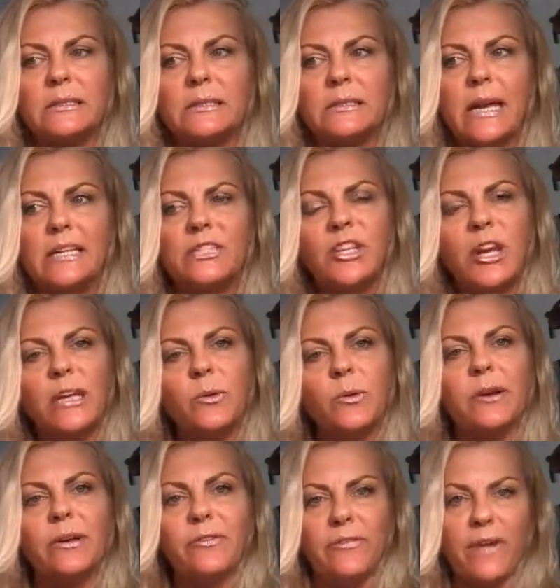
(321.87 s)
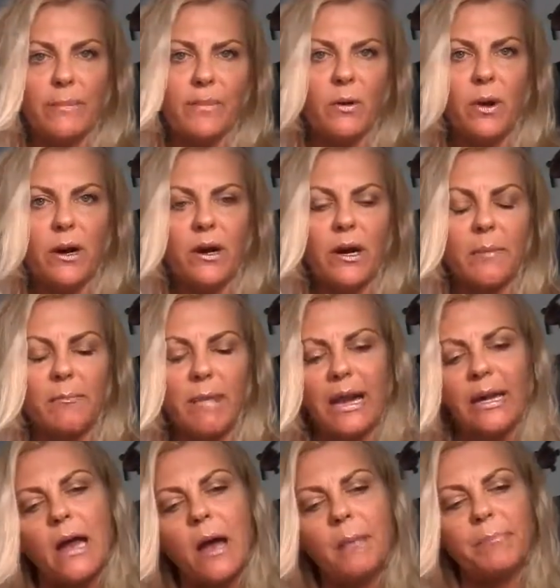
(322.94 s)
say January, February,
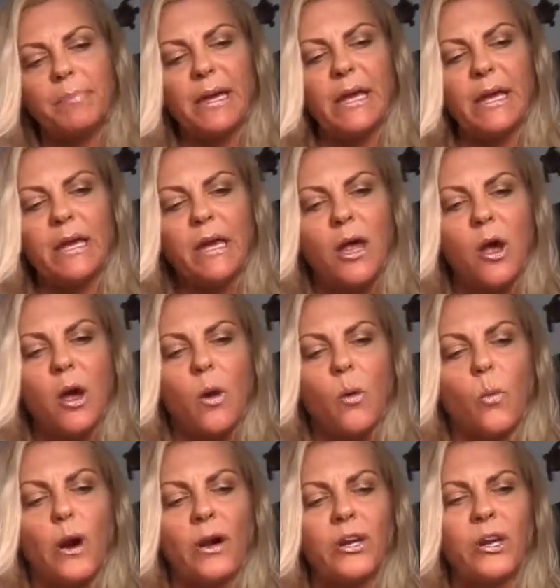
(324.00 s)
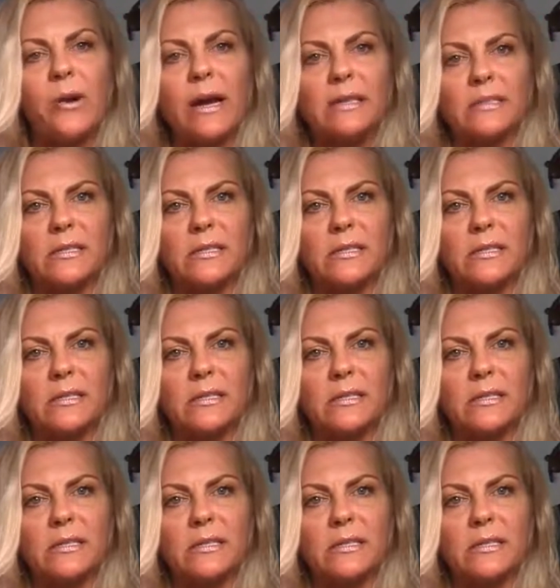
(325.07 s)
may not be where you're at.